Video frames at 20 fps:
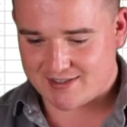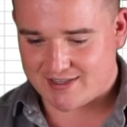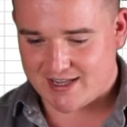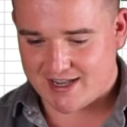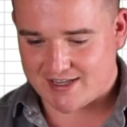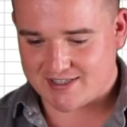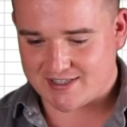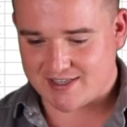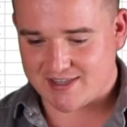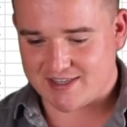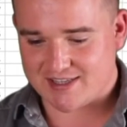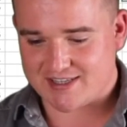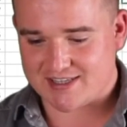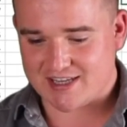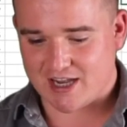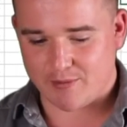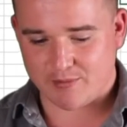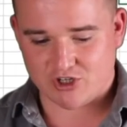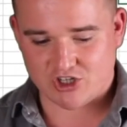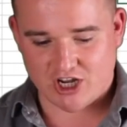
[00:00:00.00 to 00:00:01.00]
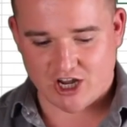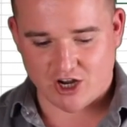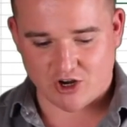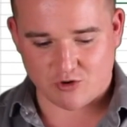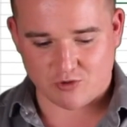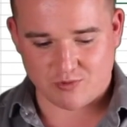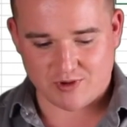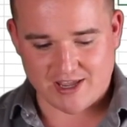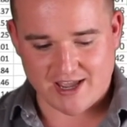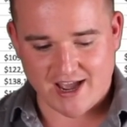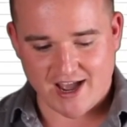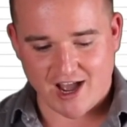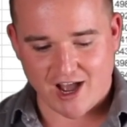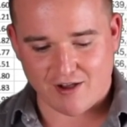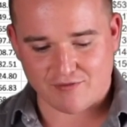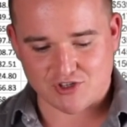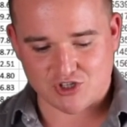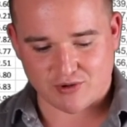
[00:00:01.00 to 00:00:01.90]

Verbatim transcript: lastly, this is how much equity we have.